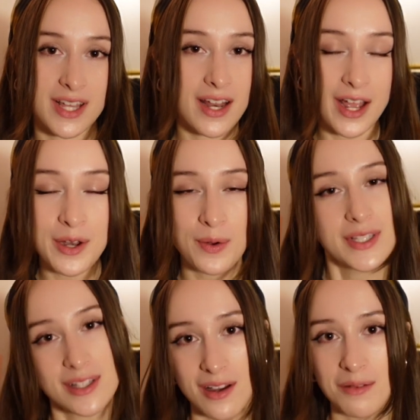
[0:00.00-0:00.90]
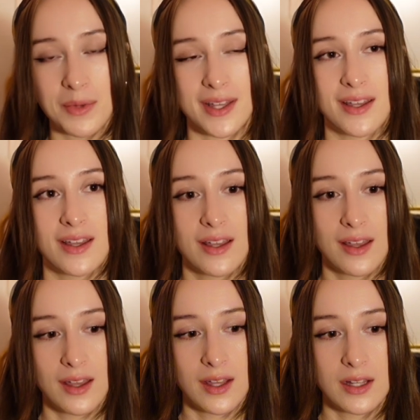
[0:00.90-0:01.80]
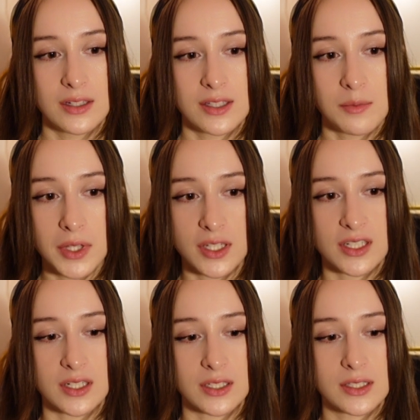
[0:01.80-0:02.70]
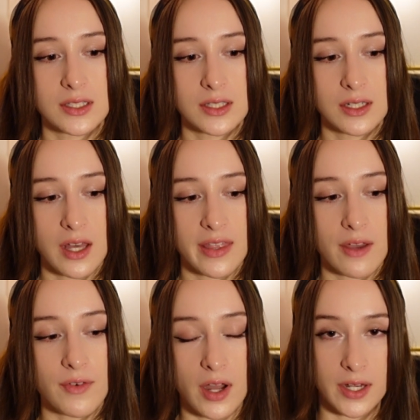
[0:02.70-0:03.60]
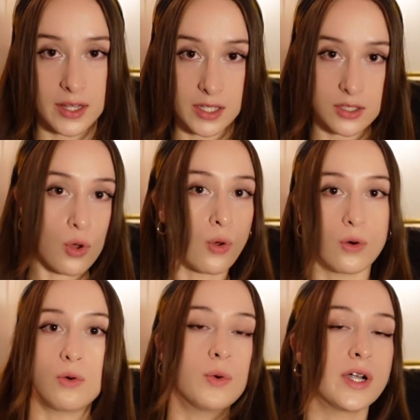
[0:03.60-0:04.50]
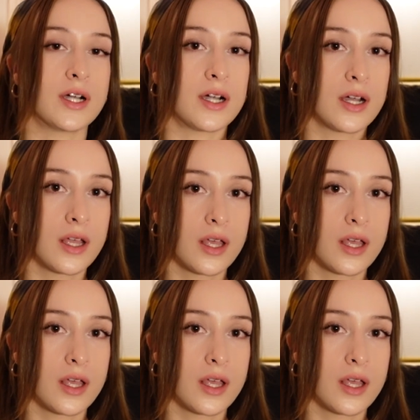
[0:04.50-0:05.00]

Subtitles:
And I know it's not, but to me, it's just, I think I've gotten in this hole where